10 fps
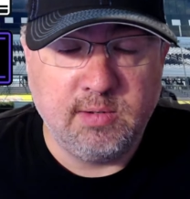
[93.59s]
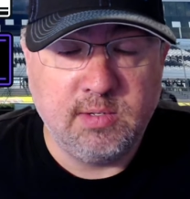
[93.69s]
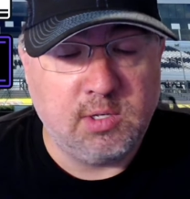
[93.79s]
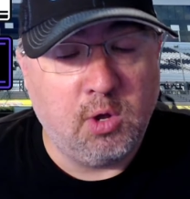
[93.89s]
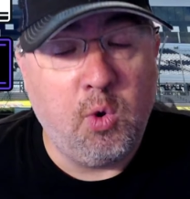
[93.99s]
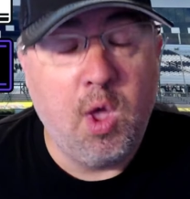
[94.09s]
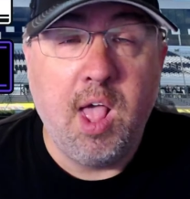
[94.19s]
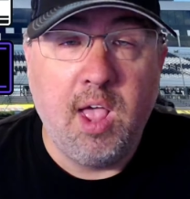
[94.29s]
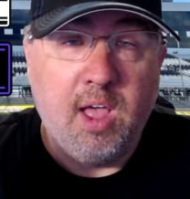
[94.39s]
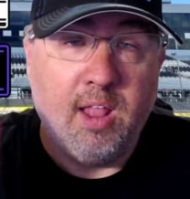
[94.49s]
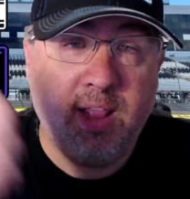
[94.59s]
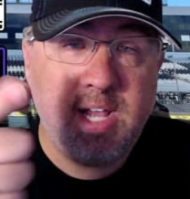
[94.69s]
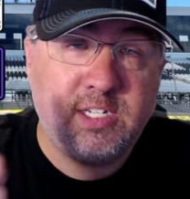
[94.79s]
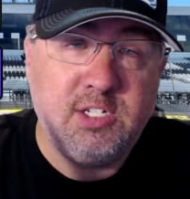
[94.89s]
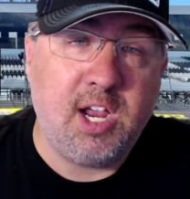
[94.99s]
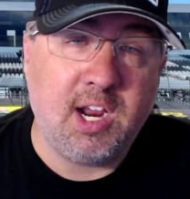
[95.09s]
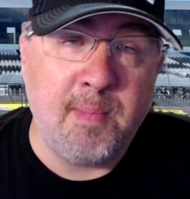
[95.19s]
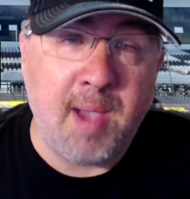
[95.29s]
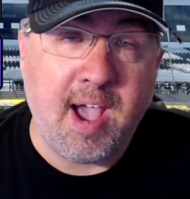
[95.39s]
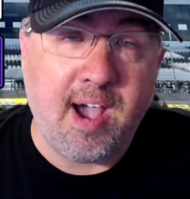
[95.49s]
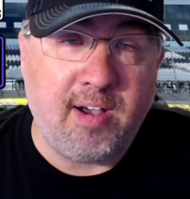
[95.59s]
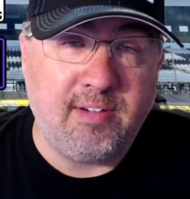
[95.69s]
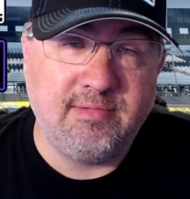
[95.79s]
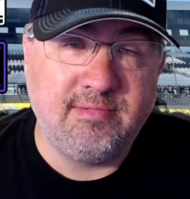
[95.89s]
So let's check them out.